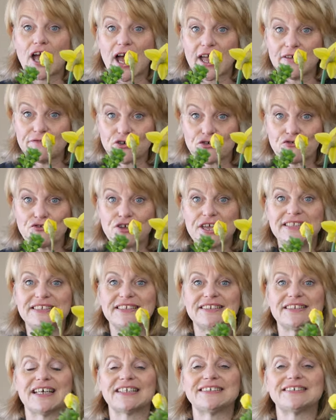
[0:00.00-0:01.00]
I've
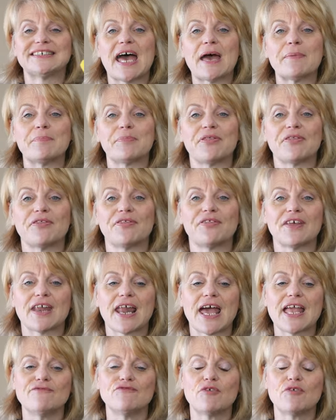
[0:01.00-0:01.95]
created that depth that I